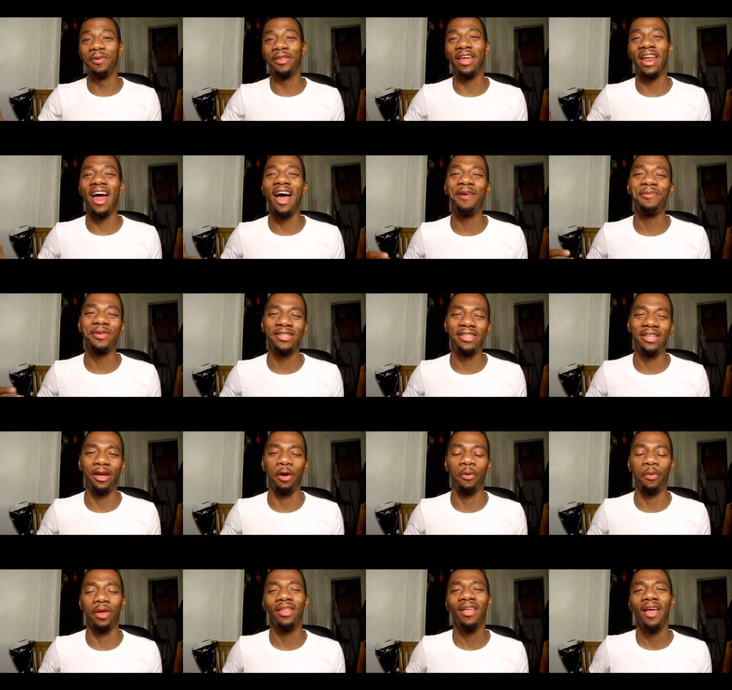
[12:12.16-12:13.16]
And the
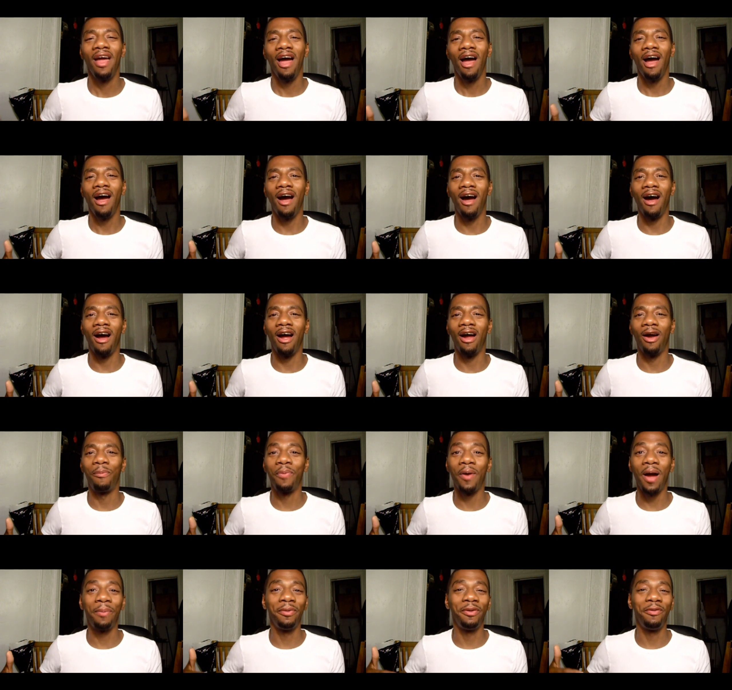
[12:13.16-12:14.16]
people that I was there with
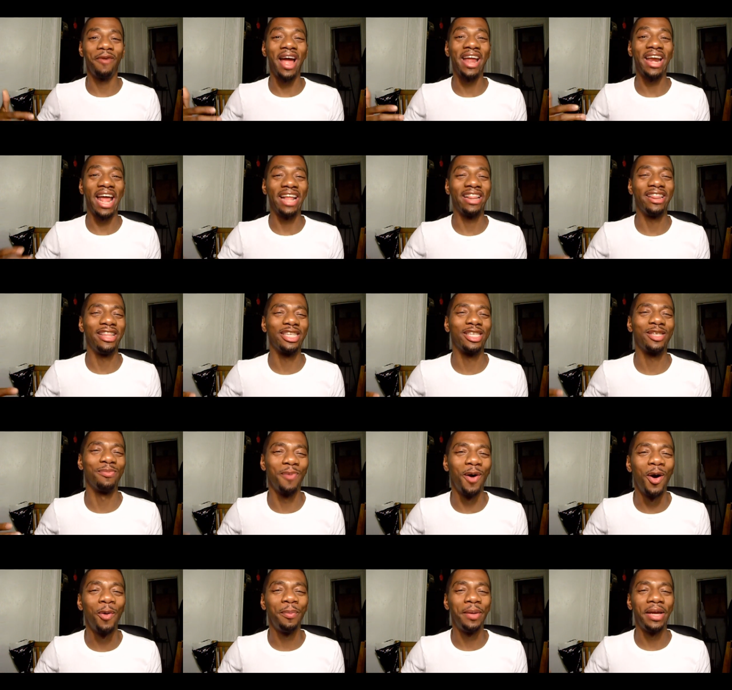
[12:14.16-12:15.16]
are
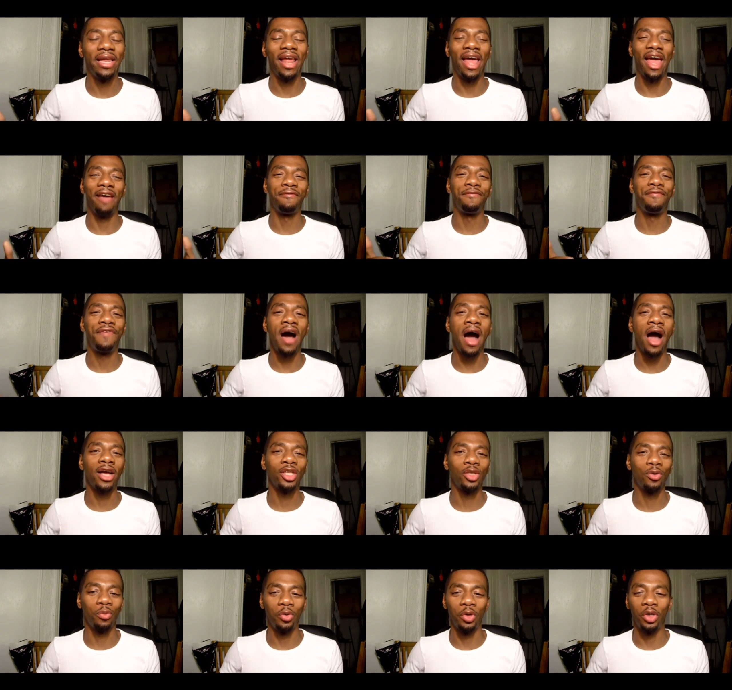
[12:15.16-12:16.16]
probably right at this
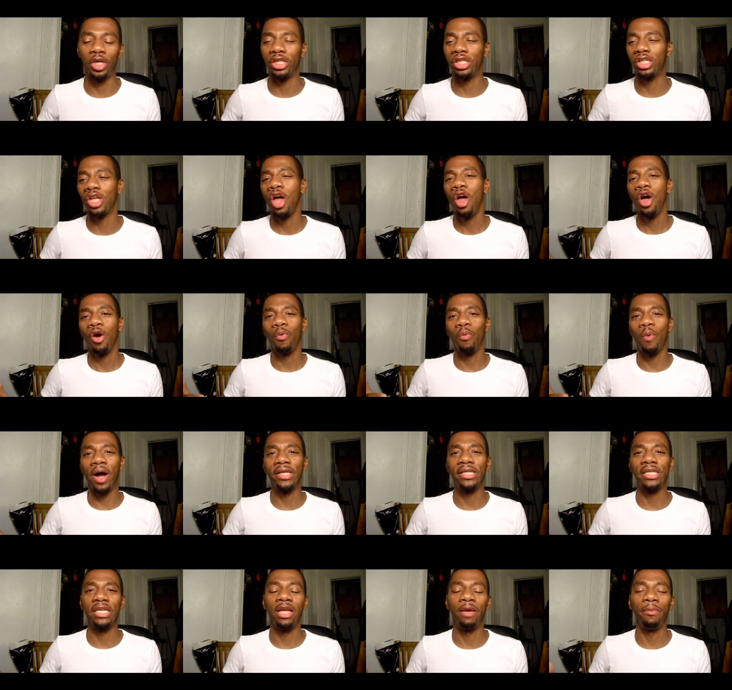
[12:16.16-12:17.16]
moment at
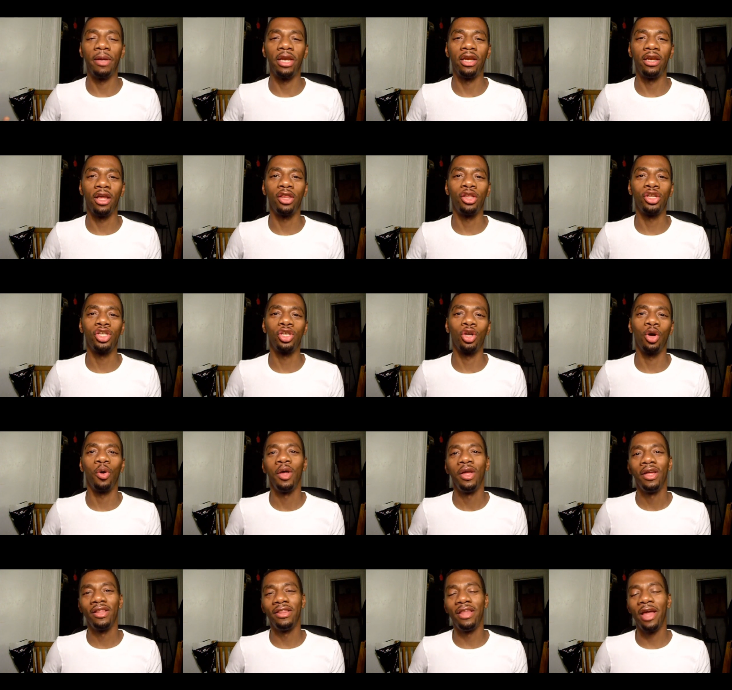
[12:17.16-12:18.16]
Foxwoods watching
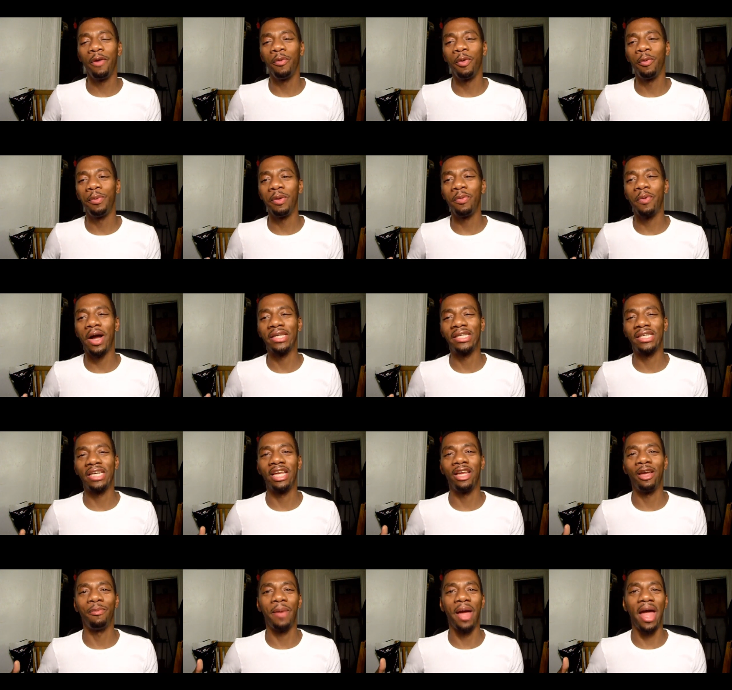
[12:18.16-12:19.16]
him in another show.
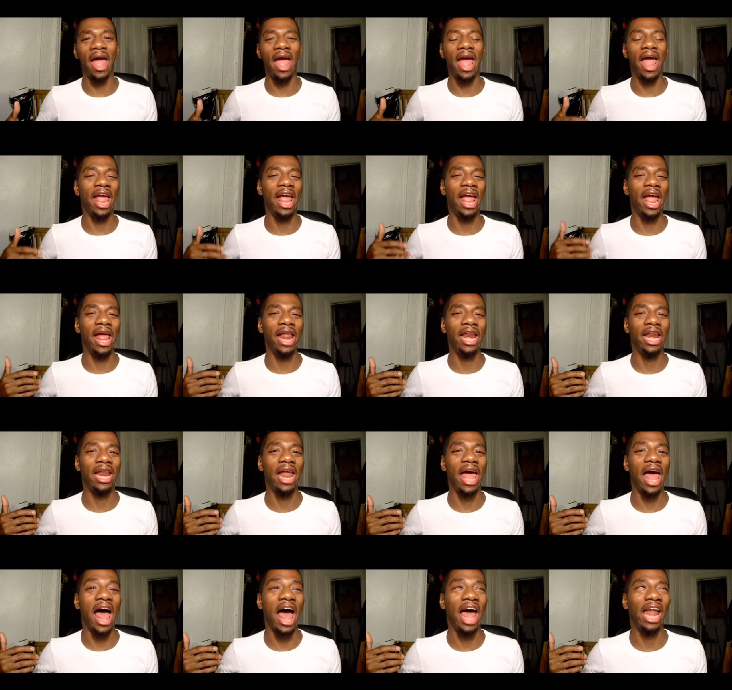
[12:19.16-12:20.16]
They will be watching
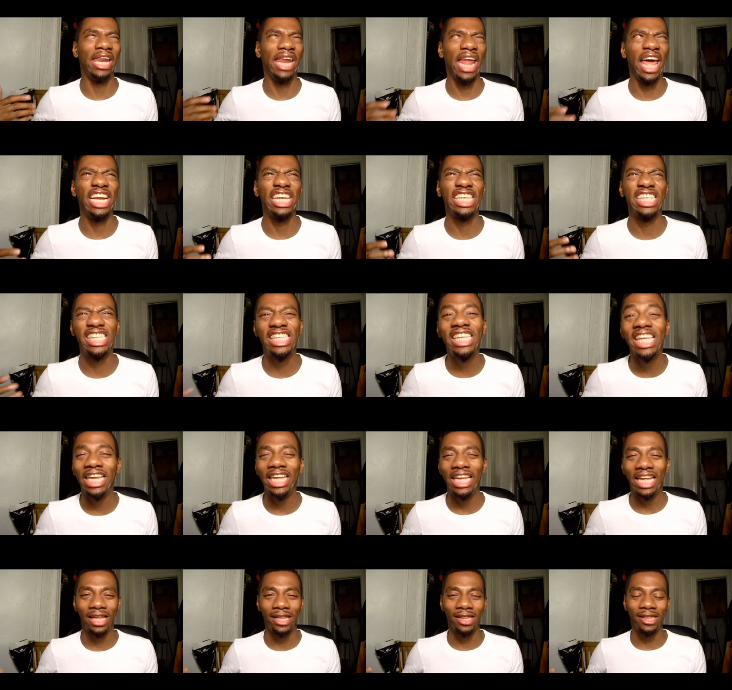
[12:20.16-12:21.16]
him in
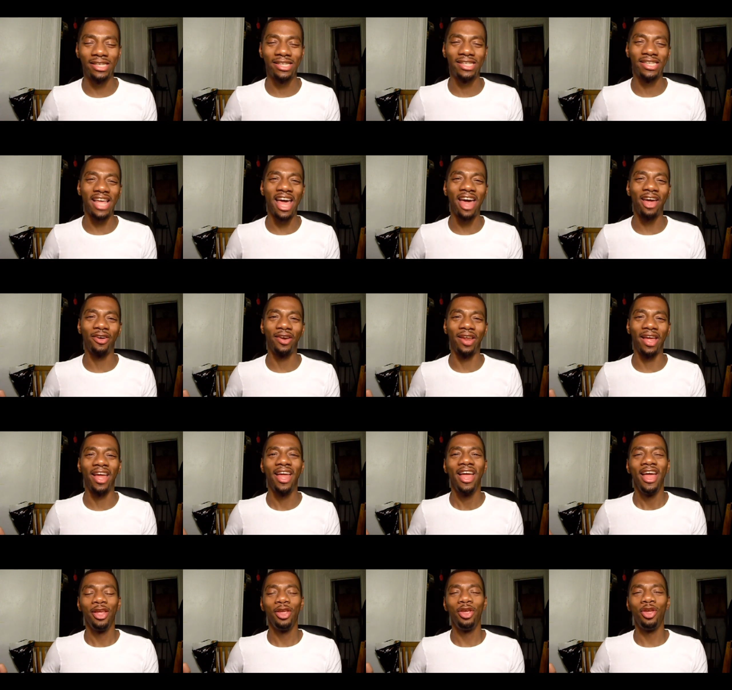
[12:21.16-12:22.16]
Atlantic City
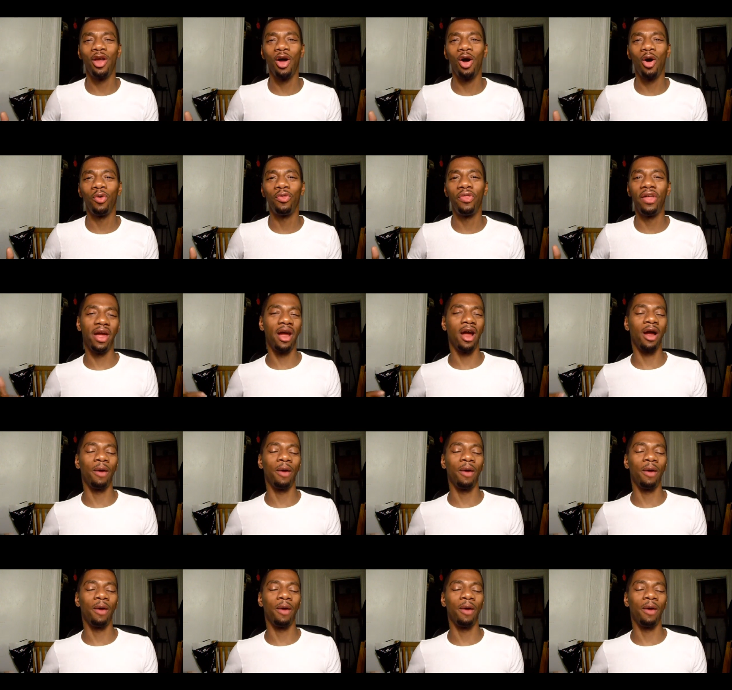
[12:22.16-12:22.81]
this Saturday.